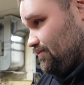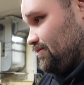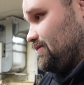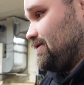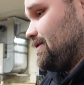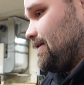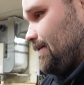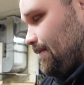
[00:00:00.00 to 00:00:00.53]

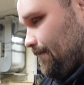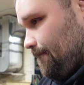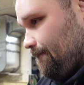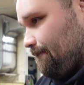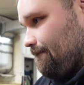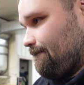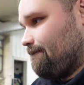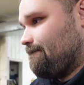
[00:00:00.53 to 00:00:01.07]
So they'll get to
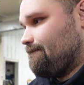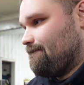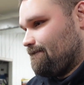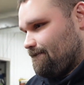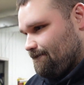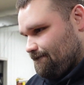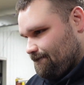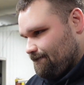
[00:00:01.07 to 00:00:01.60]
see that
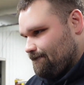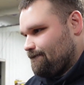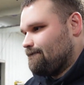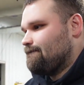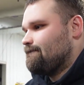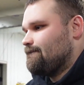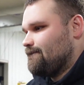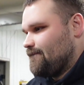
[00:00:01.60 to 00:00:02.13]
in the next
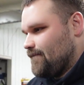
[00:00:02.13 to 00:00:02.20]
one.